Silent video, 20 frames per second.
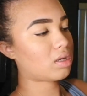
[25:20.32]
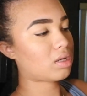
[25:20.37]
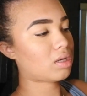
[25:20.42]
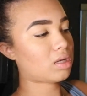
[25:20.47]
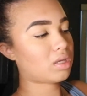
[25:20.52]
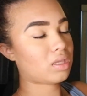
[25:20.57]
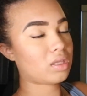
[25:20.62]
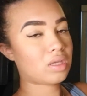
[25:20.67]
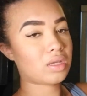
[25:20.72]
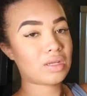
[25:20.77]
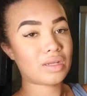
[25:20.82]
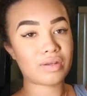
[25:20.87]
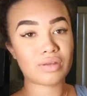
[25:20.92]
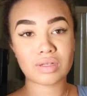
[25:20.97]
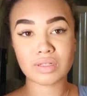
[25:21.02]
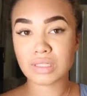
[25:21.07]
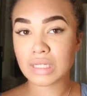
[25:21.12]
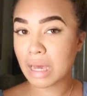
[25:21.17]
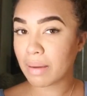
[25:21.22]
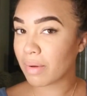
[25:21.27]
and then you
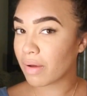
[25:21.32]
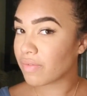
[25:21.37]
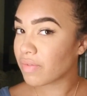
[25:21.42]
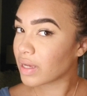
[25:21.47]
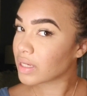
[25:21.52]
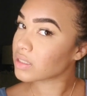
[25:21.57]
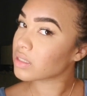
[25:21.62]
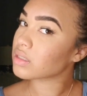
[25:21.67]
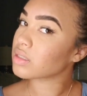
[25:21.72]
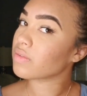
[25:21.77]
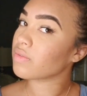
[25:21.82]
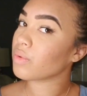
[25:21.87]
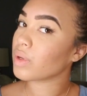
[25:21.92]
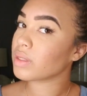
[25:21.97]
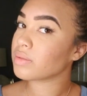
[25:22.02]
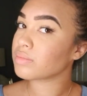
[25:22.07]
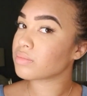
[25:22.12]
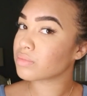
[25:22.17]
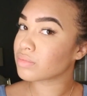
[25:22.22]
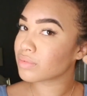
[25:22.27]
can tap off excess if you want.
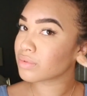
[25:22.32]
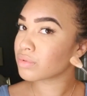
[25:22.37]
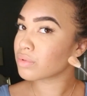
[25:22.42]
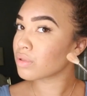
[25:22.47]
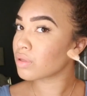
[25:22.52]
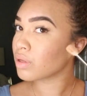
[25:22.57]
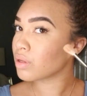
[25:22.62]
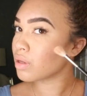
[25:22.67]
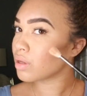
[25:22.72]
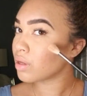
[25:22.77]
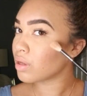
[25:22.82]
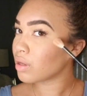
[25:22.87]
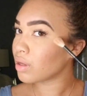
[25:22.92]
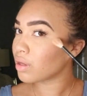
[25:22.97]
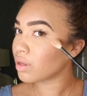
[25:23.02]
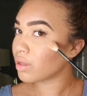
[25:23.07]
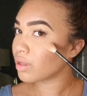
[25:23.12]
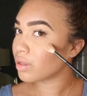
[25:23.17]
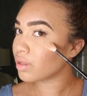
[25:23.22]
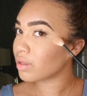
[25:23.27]

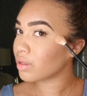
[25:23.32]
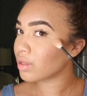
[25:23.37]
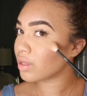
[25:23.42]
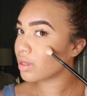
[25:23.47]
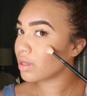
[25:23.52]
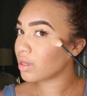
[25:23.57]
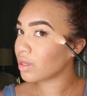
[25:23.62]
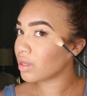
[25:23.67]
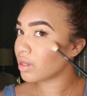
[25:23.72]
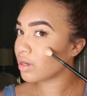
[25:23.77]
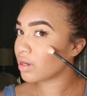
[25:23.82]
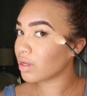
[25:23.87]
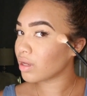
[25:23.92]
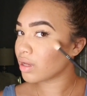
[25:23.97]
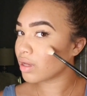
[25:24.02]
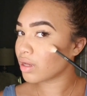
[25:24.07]
And then,